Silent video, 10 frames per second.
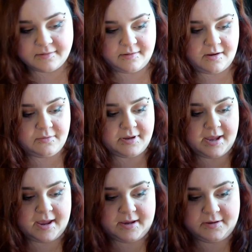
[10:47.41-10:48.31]

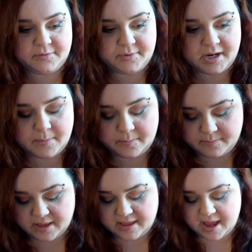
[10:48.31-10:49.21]
Okay. You want to come up in
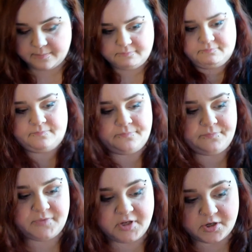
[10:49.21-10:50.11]
my lap?
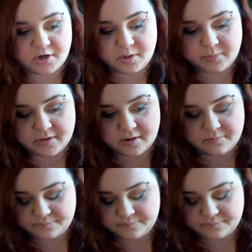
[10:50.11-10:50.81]
You're going to hurt me, though.